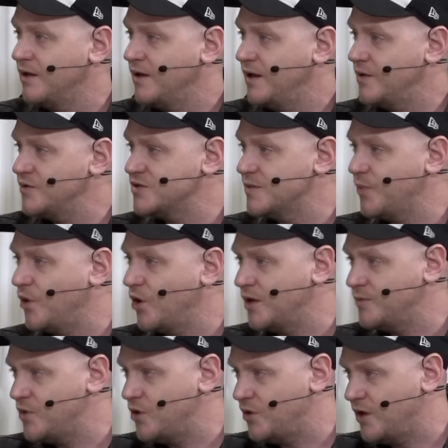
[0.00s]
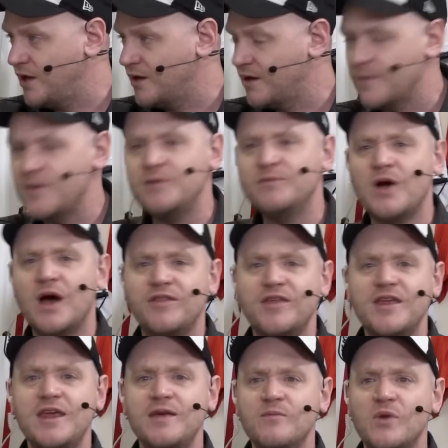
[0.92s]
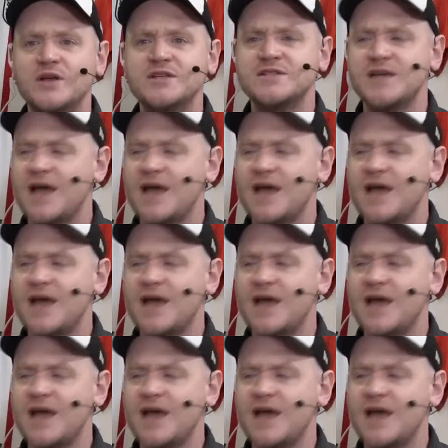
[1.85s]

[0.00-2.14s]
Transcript: He was at Bayern Munich. I mean, I think he might